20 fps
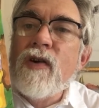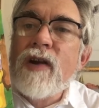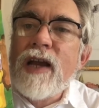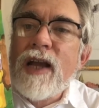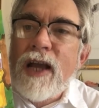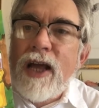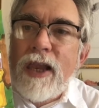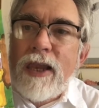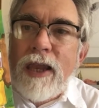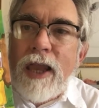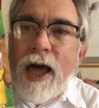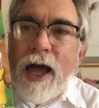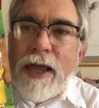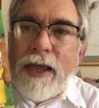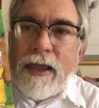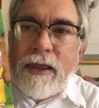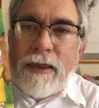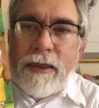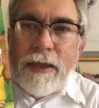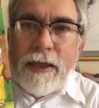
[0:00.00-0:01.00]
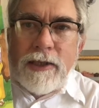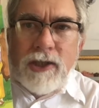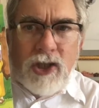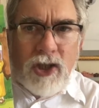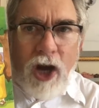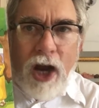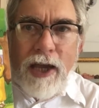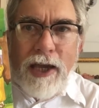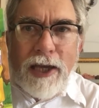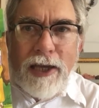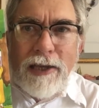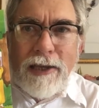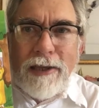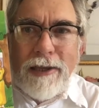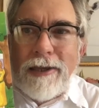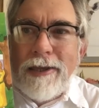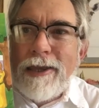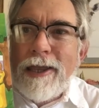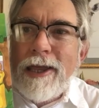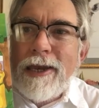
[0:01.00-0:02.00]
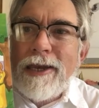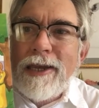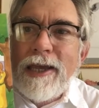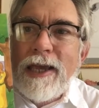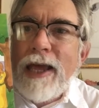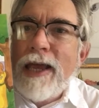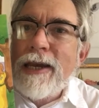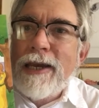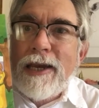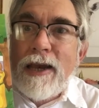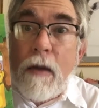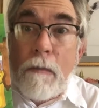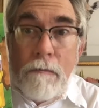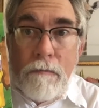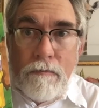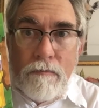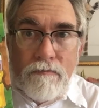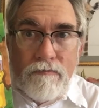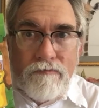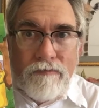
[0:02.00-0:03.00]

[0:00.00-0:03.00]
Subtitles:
and Goliath, the giant that he ended up